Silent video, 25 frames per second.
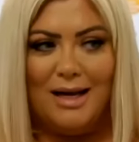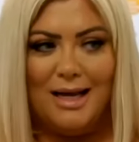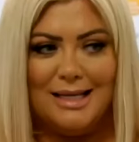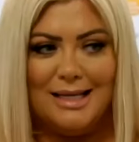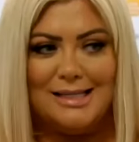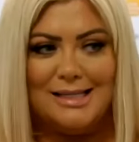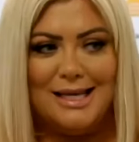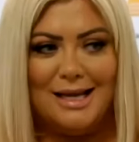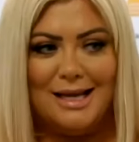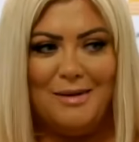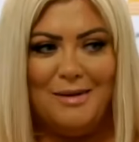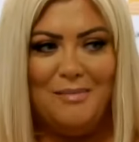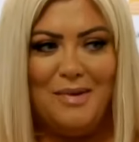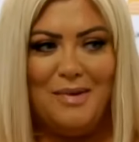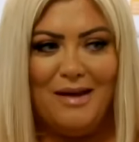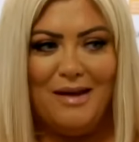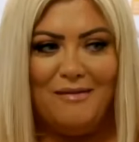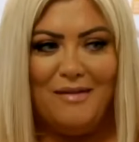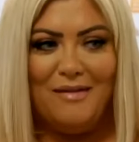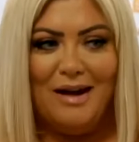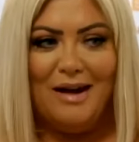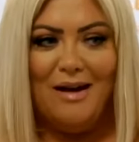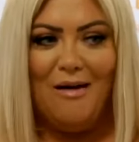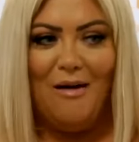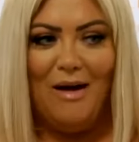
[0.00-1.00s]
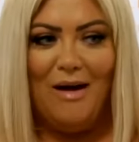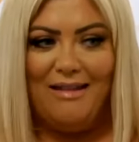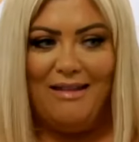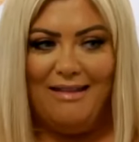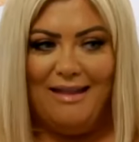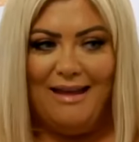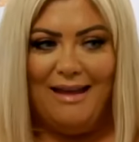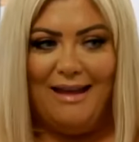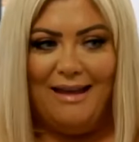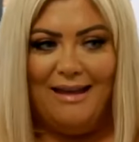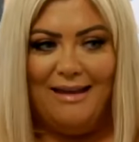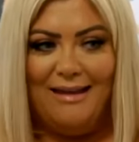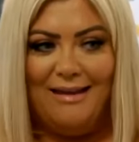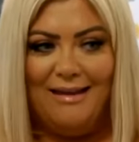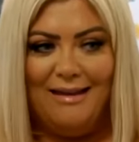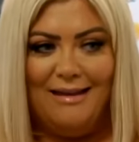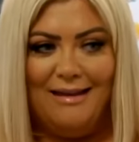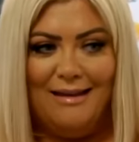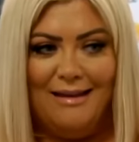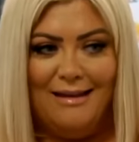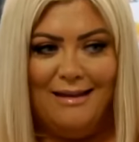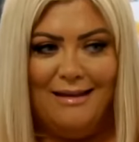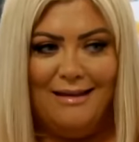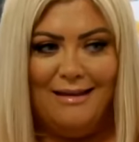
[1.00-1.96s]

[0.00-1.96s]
but I did tell a bit of a lie there.